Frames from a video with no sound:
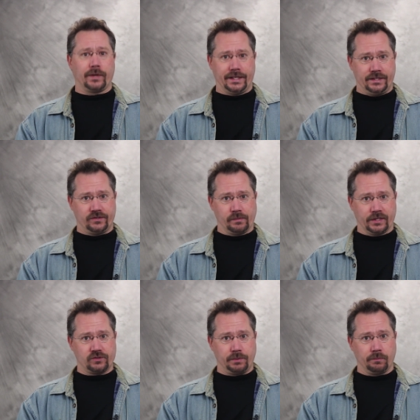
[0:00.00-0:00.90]
when I did some
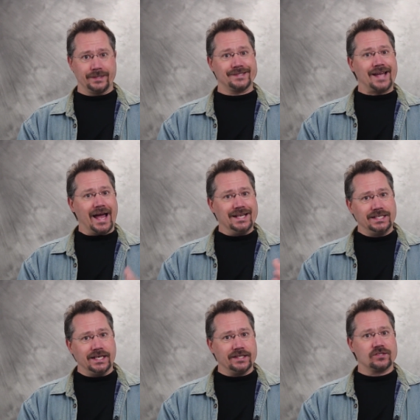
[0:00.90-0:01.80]
experiments, I
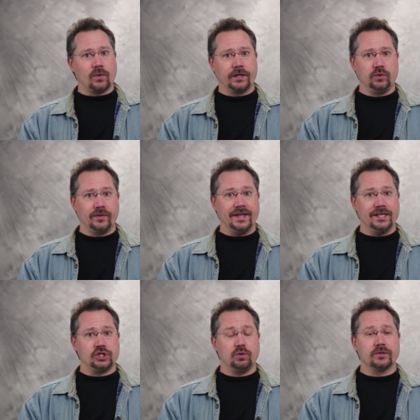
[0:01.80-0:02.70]
did, so I knew the
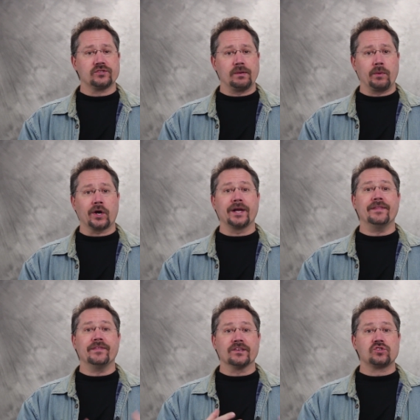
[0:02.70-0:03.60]
issue was somewhere
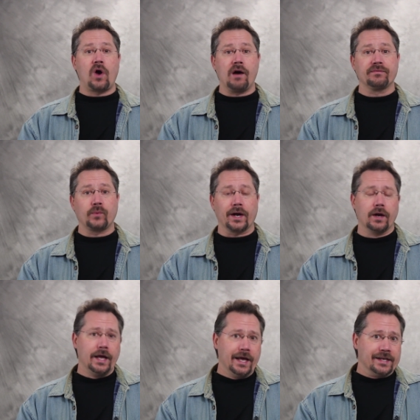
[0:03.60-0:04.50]
in the software.
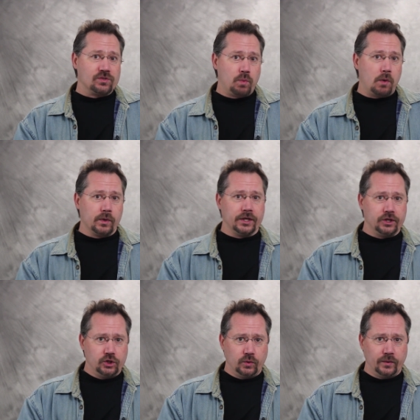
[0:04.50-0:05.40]
So what we're going
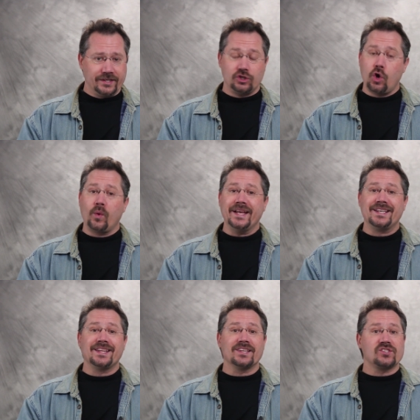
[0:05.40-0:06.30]
to do is go
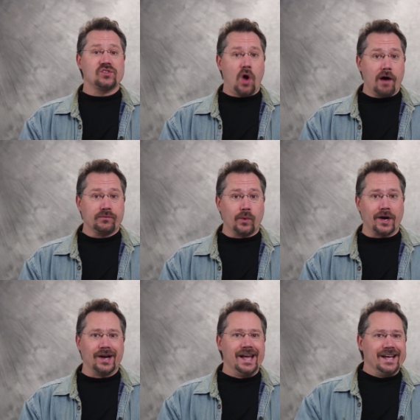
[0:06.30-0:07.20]
into the
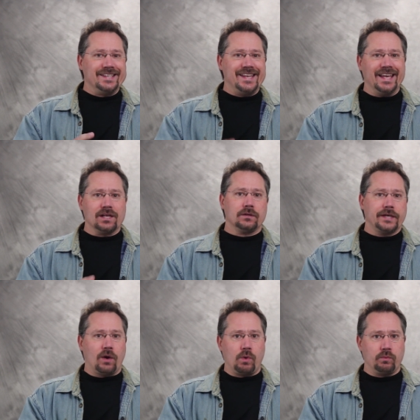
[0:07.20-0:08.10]
software, take a
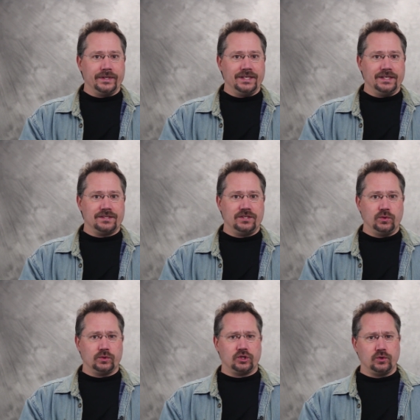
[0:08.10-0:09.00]
look at what we need to
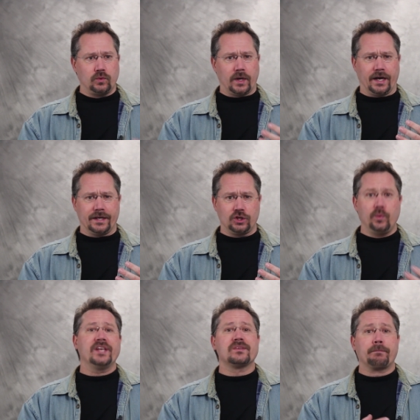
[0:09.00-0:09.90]
do to
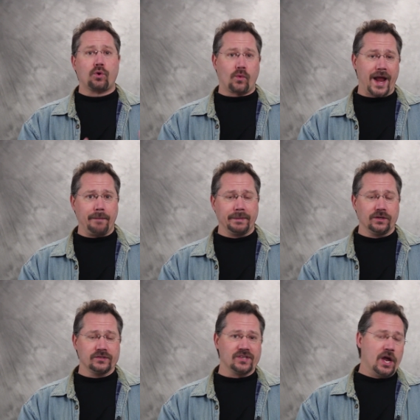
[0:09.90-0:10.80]
tweak some
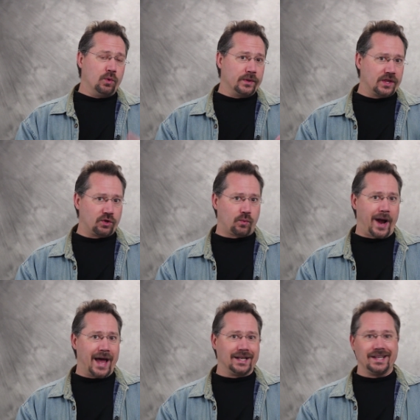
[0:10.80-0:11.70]
parameters with the
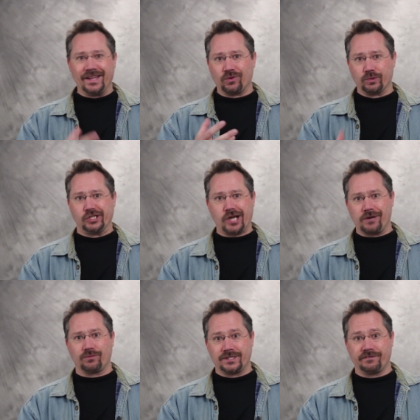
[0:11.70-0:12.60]
throttle and the
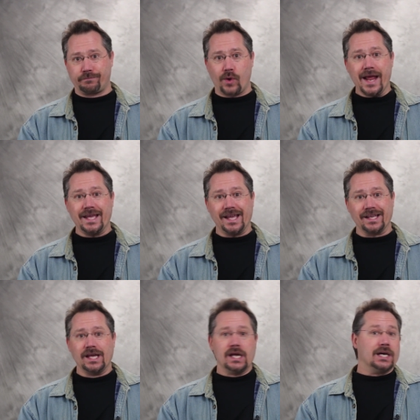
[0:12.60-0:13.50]
regenerative braking